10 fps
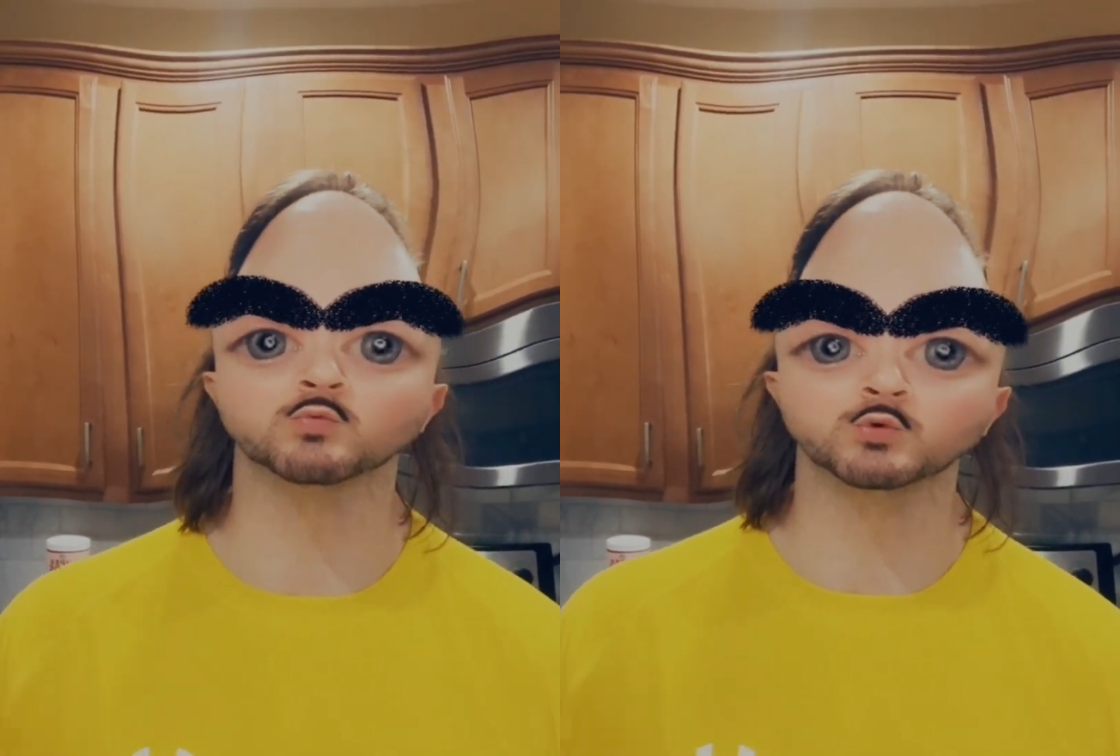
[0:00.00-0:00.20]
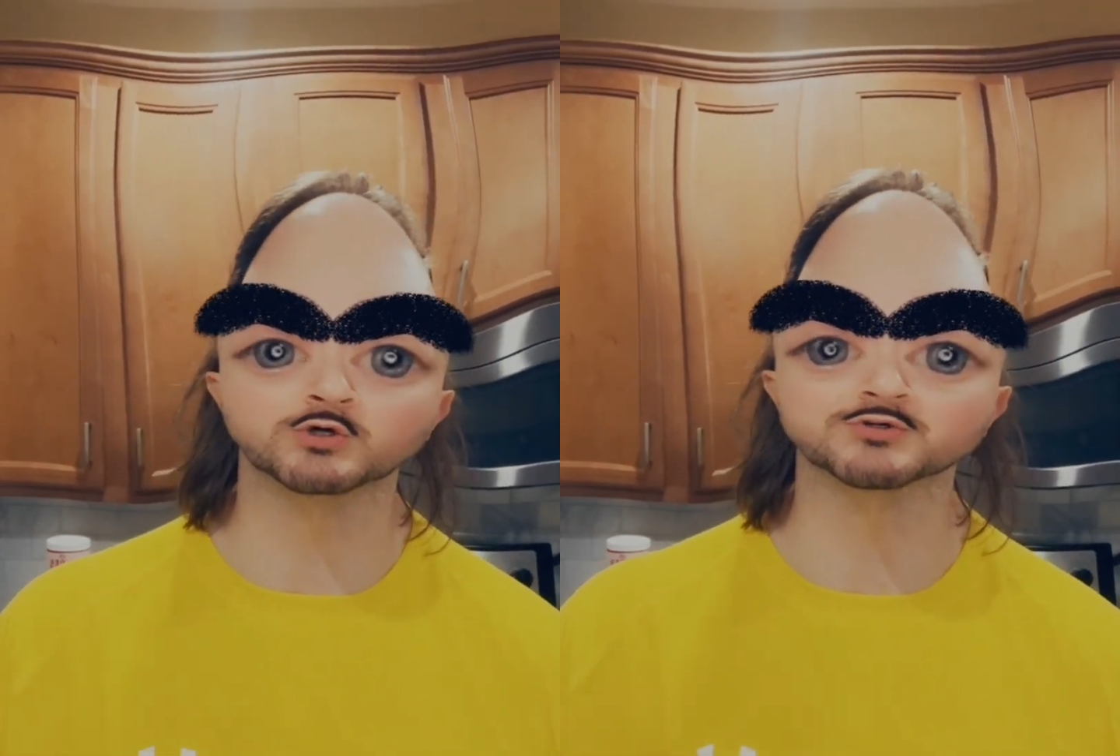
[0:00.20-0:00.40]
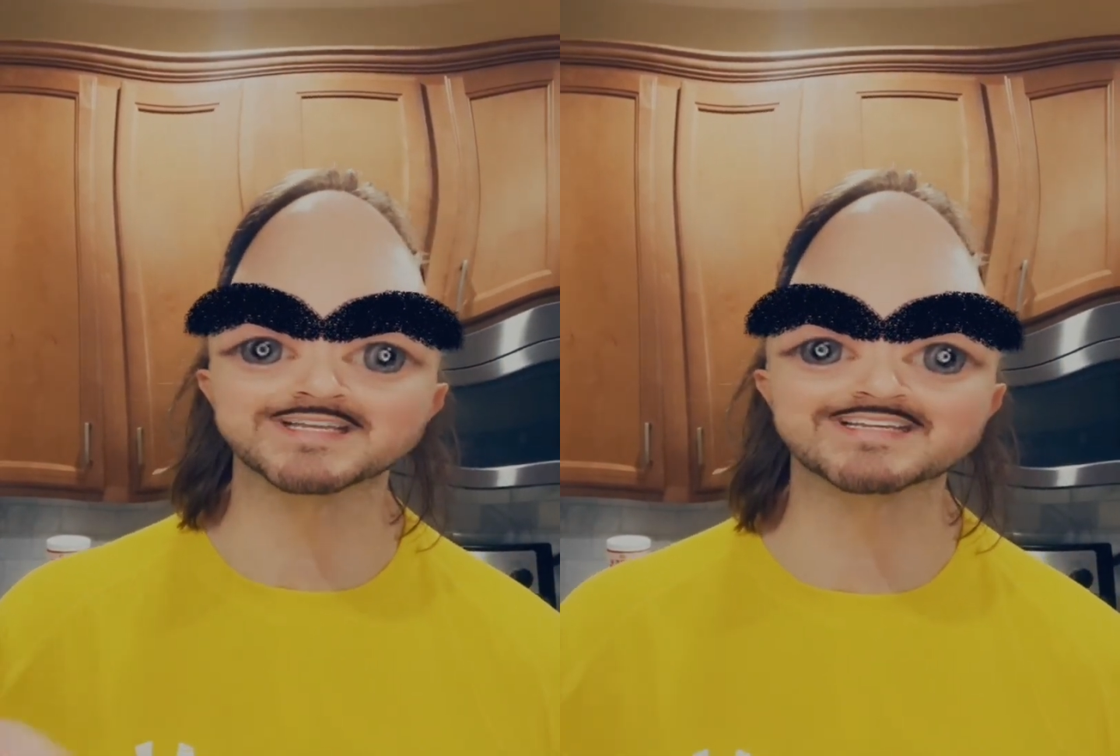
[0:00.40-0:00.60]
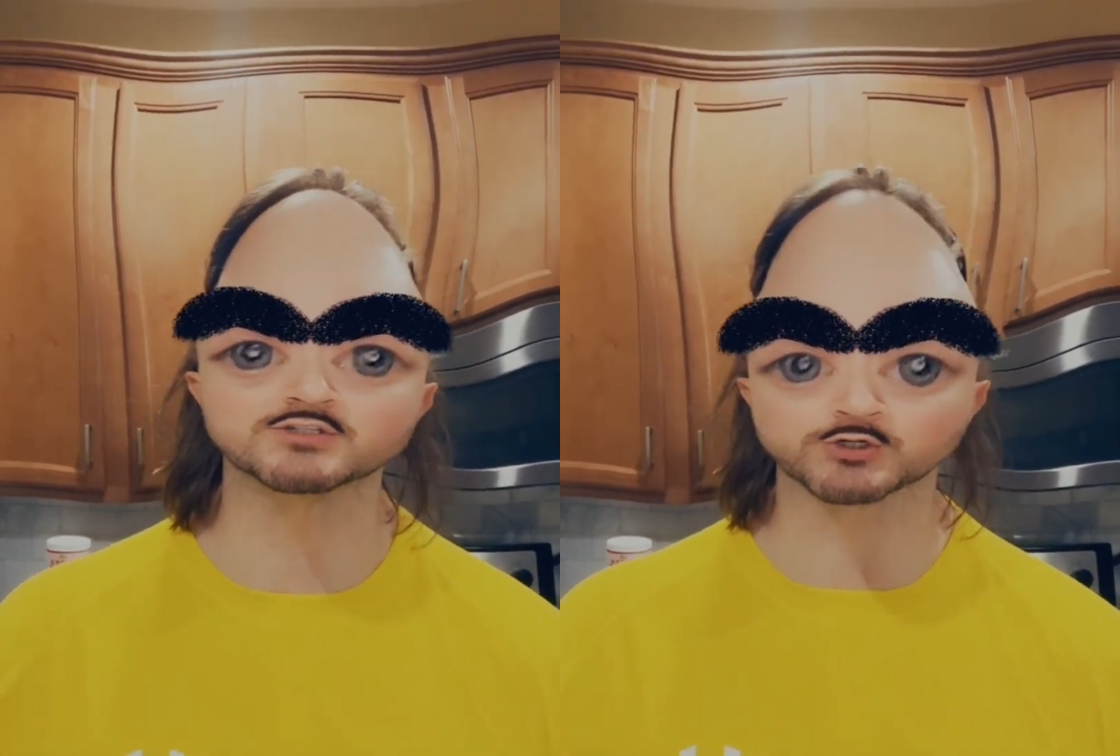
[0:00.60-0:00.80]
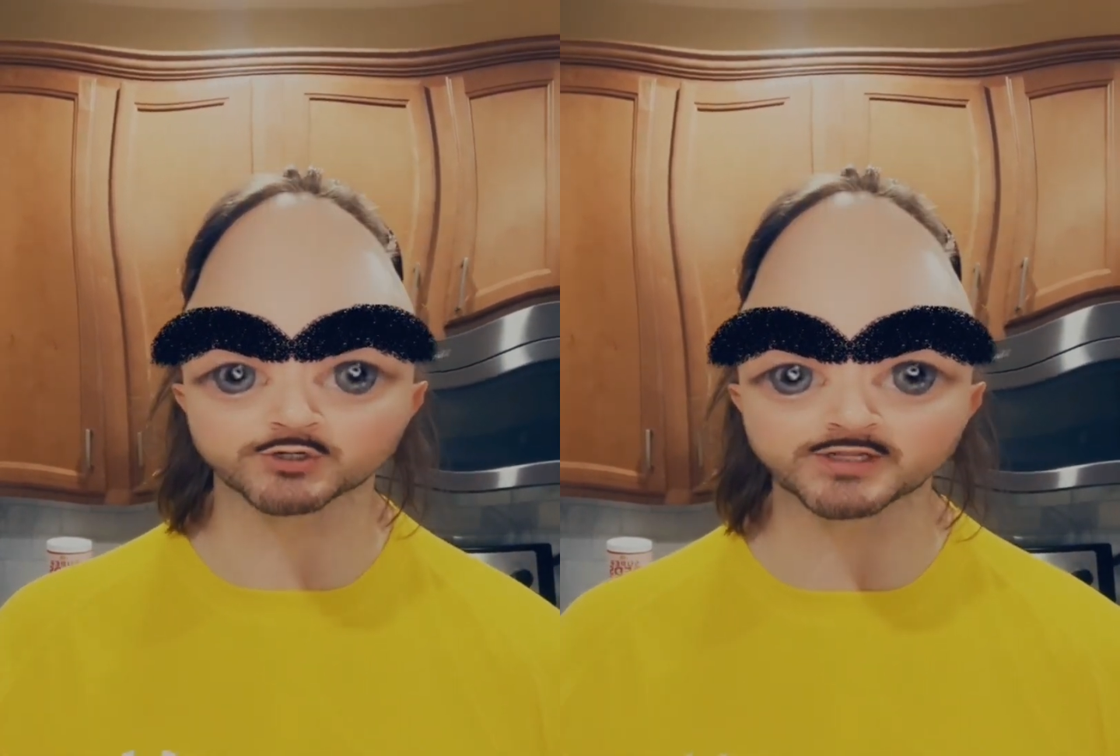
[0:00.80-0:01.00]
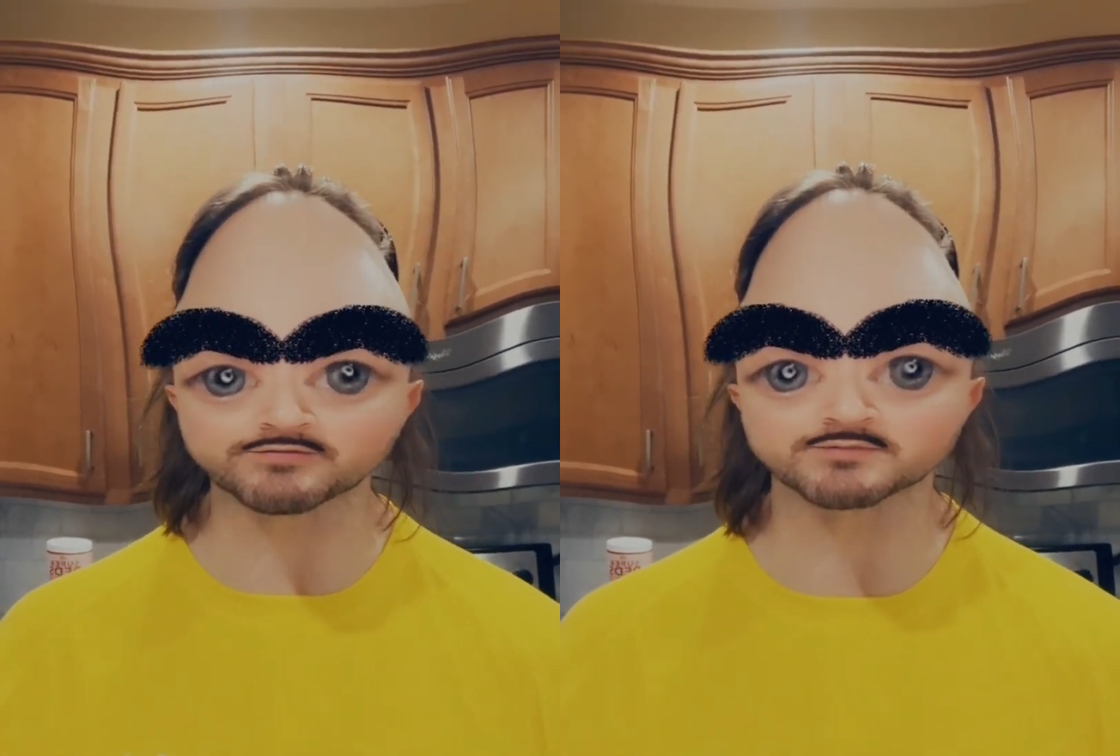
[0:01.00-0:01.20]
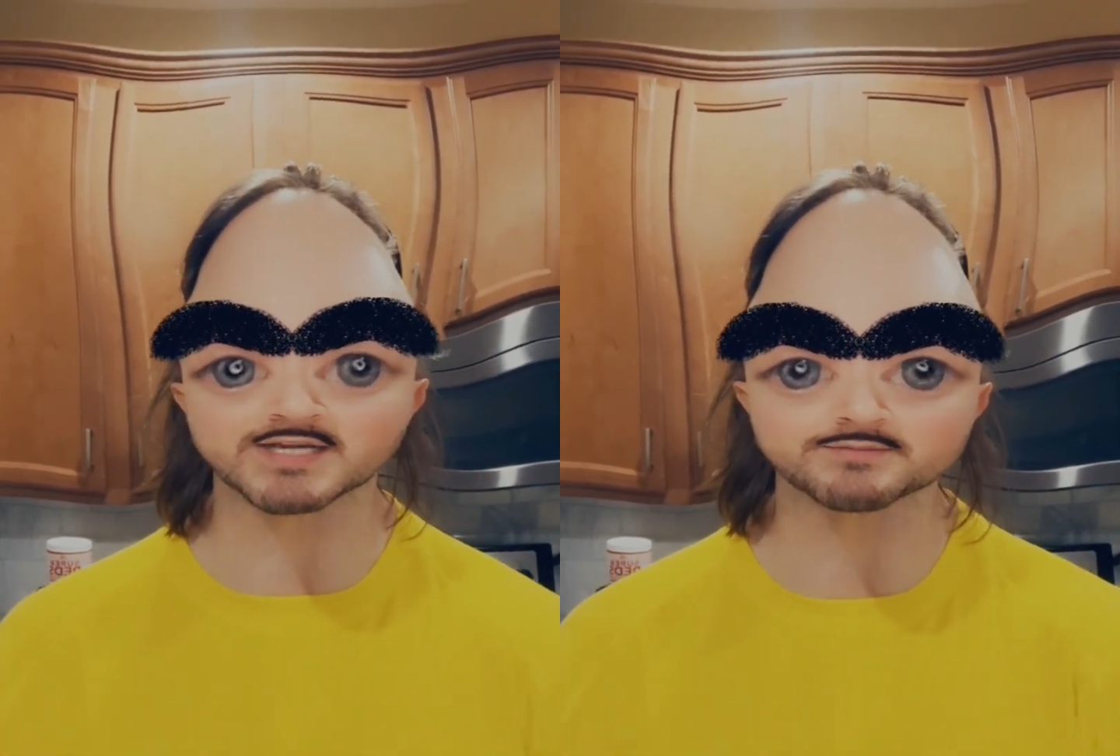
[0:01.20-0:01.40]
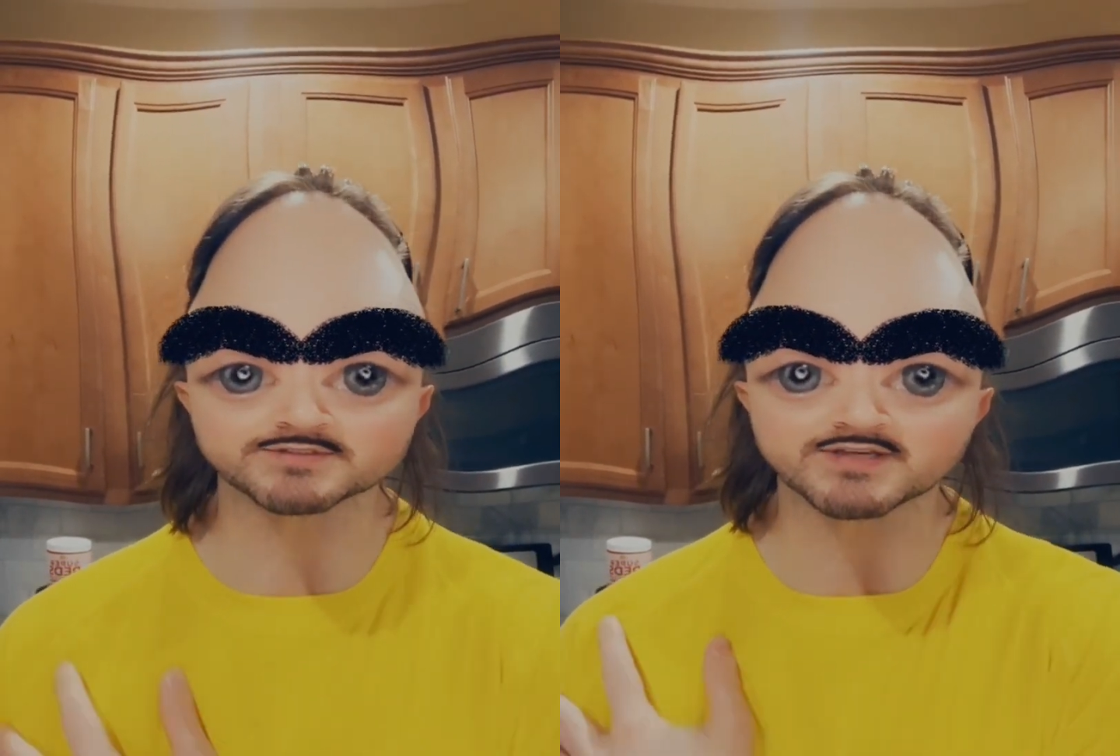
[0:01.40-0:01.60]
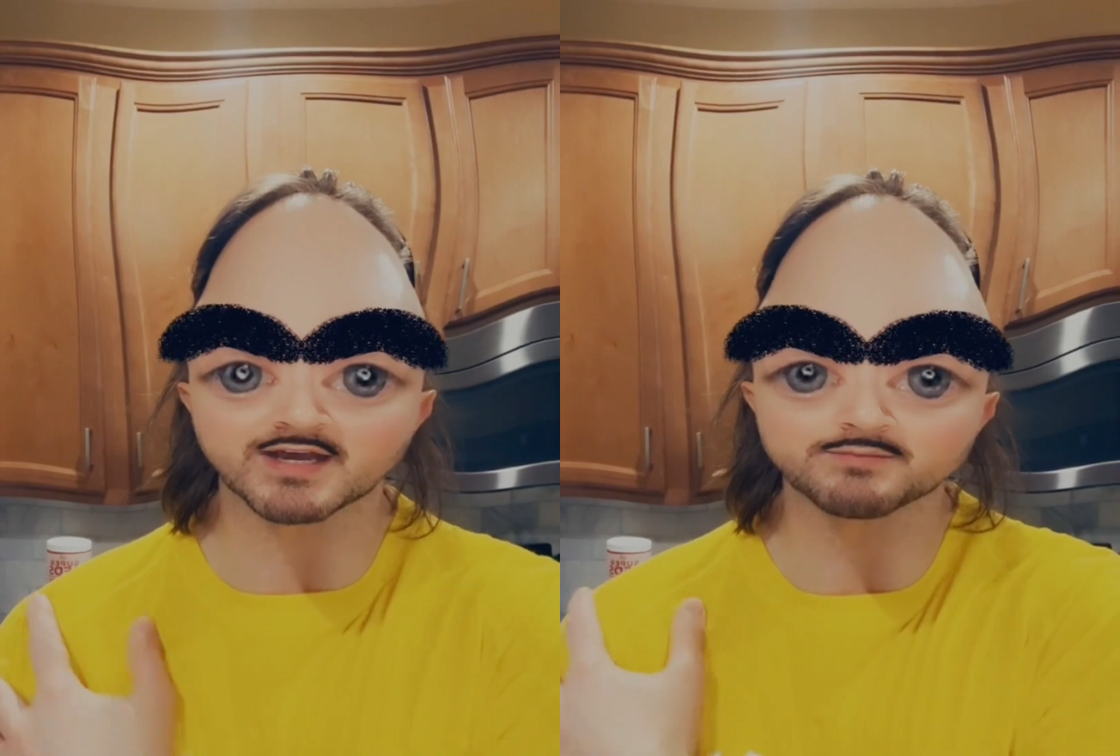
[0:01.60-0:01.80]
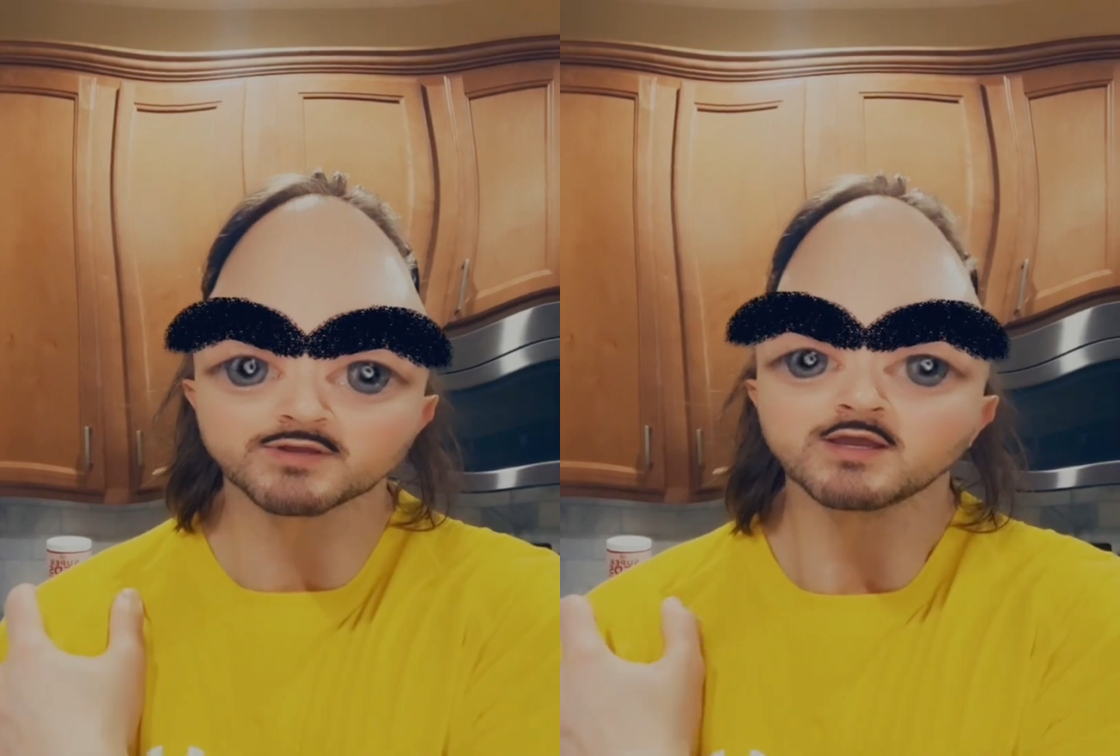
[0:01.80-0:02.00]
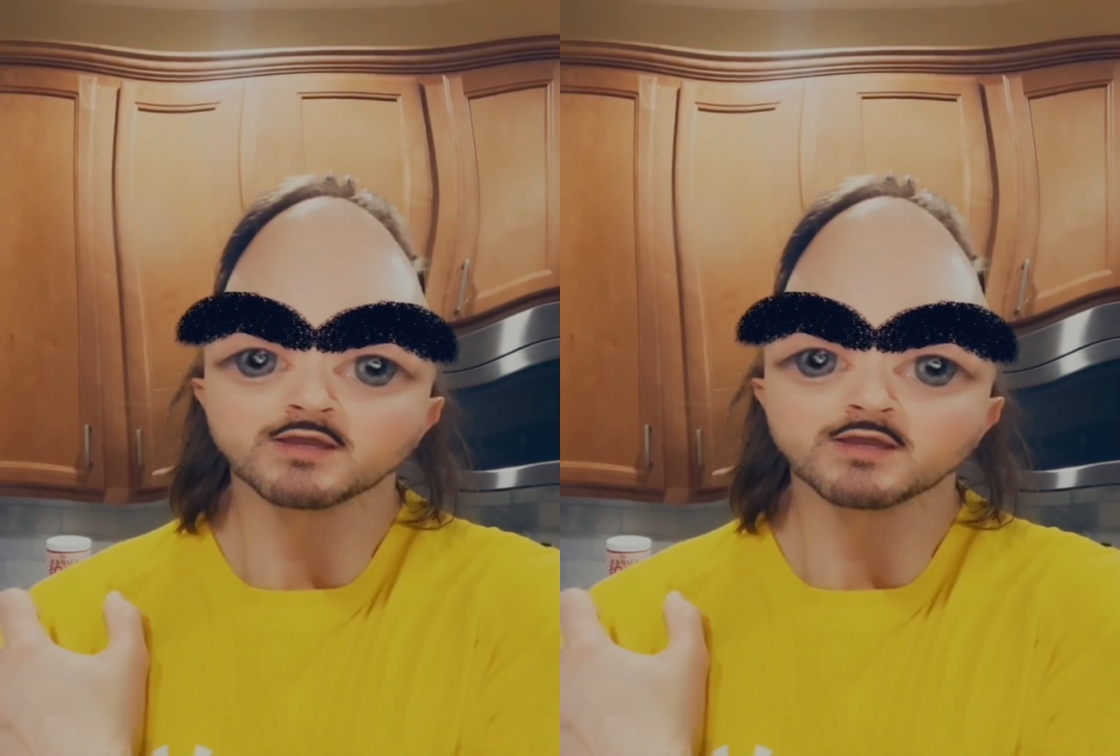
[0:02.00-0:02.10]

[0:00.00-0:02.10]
will get dirty from time to time.